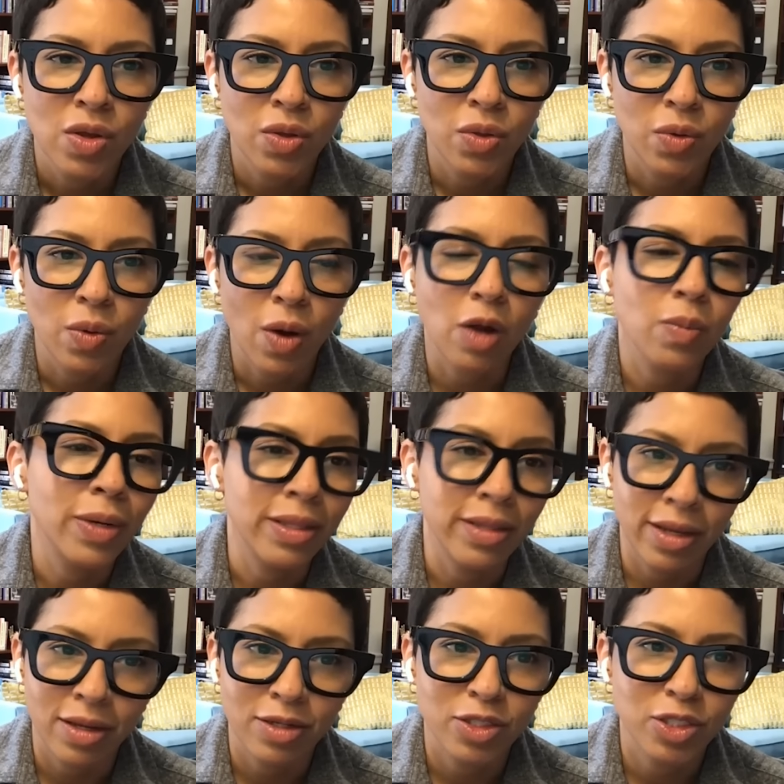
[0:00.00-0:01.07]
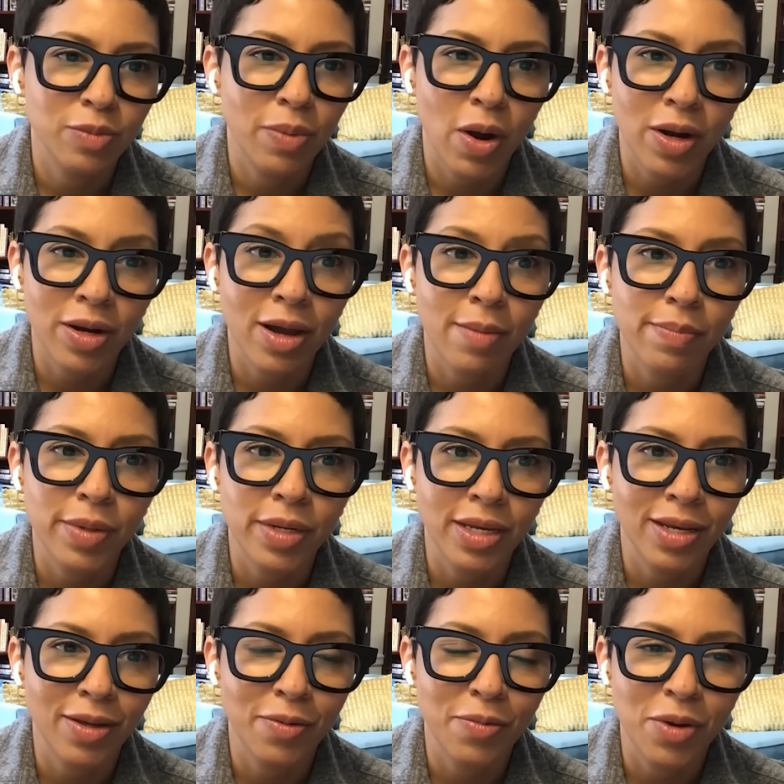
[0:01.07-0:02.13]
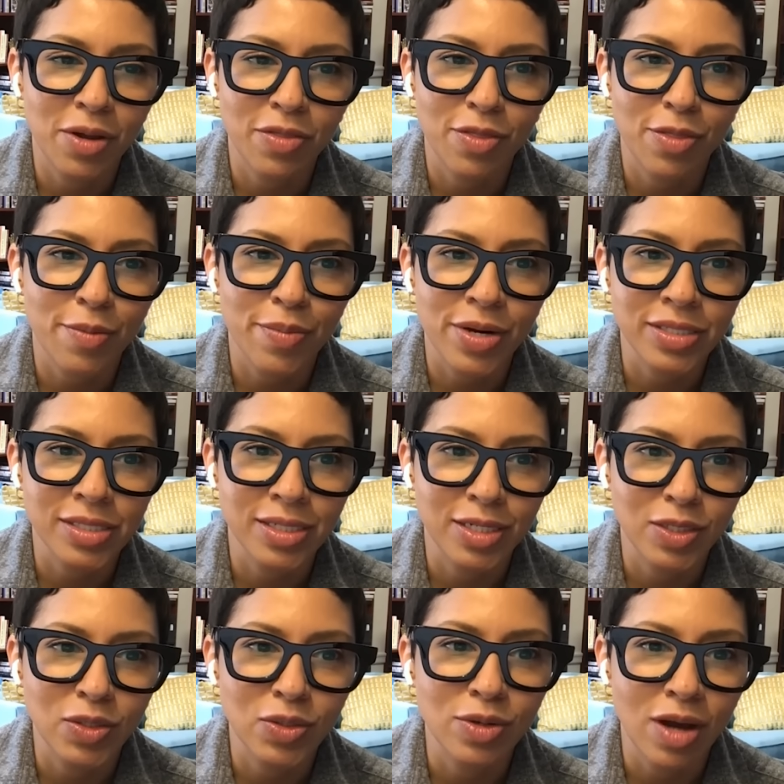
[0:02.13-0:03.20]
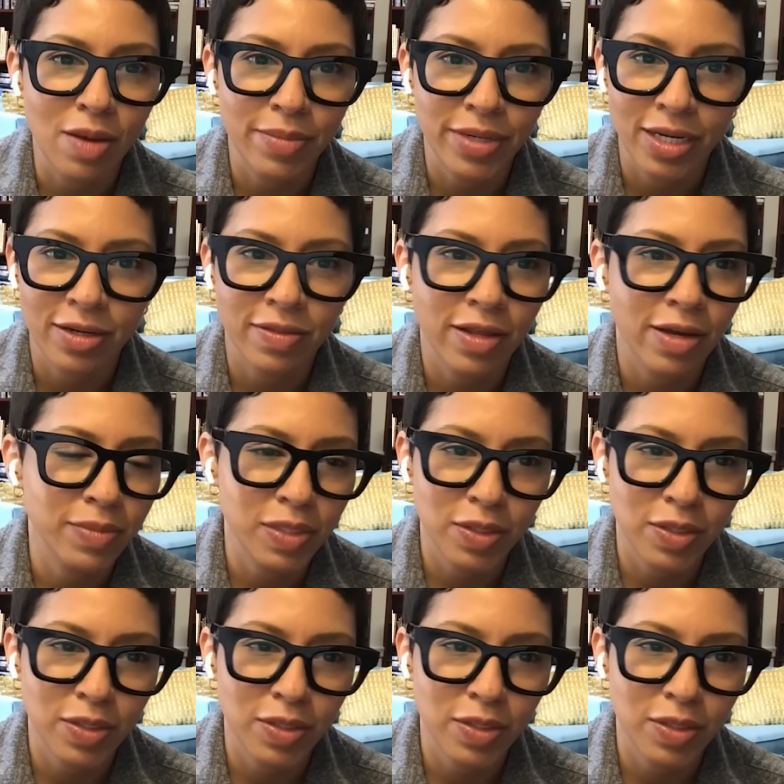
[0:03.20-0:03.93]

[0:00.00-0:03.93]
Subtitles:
who are willing to part company with the president who nominated them.